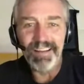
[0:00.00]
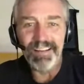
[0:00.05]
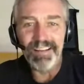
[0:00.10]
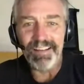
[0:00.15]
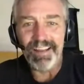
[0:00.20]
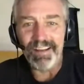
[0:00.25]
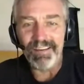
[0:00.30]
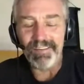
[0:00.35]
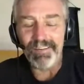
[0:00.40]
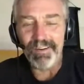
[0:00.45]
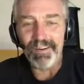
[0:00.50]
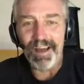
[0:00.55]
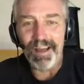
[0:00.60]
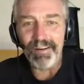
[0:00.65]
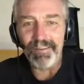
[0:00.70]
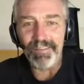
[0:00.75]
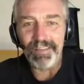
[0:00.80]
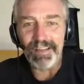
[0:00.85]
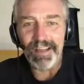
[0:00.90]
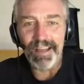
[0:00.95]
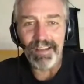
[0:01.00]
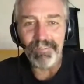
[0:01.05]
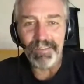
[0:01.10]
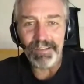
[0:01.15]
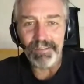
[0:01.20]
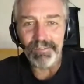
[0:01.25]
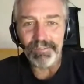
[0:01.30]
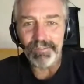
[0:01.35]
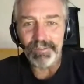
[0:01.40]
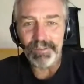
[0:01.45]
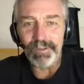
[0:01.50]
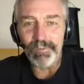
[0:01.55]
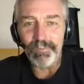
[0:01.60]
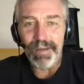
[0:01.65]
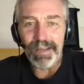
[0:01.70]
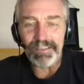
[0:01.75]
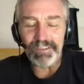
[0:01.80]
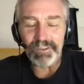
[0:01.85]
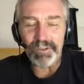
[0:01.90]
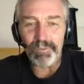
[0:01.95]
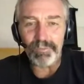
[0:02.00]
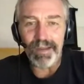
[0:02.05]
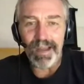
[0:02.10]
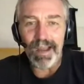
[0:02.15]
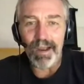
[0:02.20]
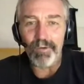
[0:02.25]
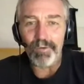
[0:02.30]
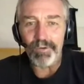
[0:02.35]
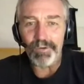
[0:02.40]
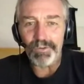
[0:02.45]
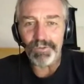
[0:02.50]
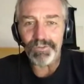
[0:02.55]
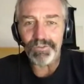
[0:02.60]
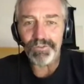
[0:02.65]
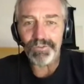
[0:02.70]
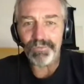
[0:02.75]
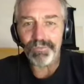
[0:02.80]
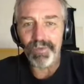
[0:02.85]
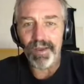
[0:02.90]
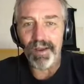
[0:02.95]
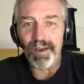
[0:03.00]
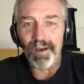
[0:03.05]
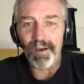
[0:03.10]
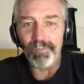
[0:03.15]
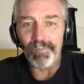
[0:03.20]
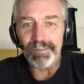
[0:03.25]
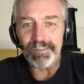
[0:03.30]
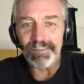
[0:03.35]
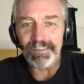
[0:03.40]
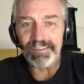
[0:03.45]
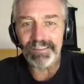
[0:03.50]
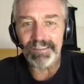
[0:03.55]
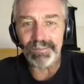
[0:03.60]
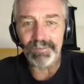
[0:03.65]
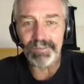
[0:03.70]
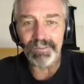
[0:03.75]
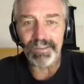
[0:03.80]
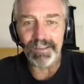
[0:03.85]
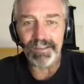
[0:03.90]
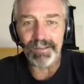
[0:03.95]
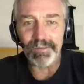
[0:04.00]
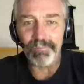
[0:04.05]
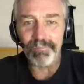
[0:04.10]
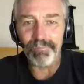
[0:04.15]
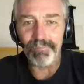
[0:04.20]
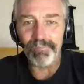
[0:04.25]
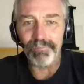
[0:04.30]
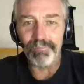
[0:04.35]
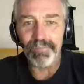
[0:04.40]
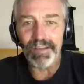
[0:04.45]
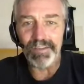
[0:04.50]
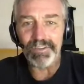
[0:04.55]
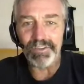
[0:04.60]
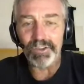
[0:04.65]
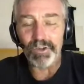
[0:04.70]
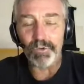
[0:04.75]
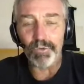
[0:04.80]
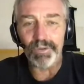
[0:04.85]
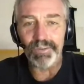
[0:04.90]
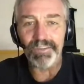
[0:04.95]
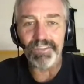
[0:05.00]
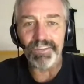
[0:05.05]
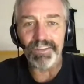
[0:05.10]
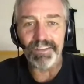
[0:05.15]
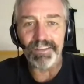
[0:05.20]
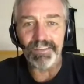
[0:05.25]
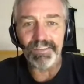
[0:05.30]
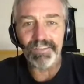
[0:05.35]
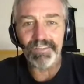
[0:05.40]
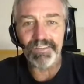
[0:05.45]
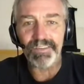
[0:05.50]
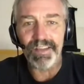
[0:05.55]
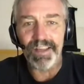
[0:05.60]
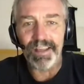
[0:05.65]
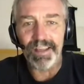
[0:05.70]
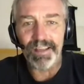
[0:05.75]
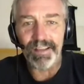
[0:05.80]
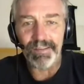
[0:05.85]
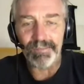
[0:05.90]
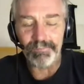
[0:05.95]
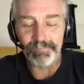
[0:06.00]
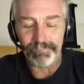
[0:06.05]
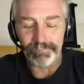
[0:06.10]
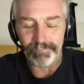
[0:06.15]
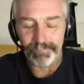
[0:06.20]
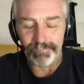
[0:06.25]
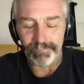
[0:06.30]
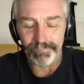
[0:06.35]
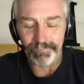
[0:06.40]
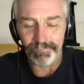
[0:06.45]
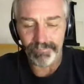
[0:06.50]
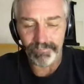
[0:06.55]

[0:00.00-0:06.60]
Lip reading: I don't know. I don't think I have any real magical powers. It just seems like a major coincidence, and